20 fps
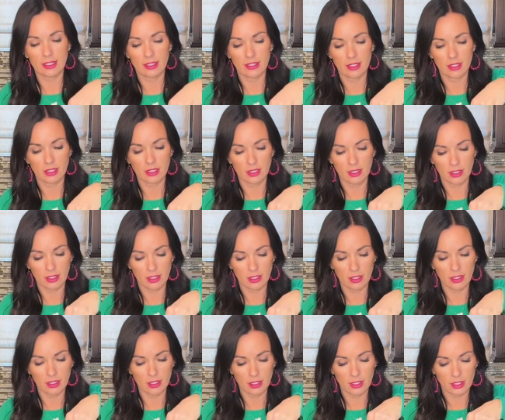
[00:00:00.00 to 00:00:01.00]

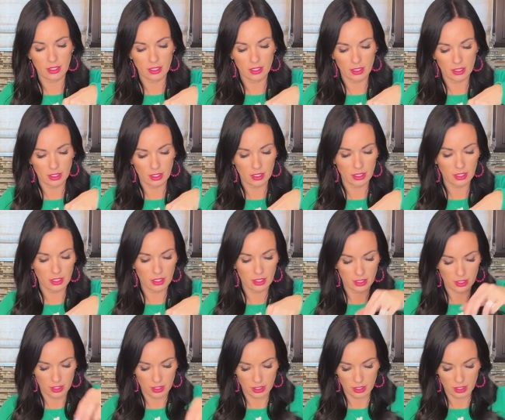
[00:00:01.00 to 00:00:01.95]
No one is speaking in this clip.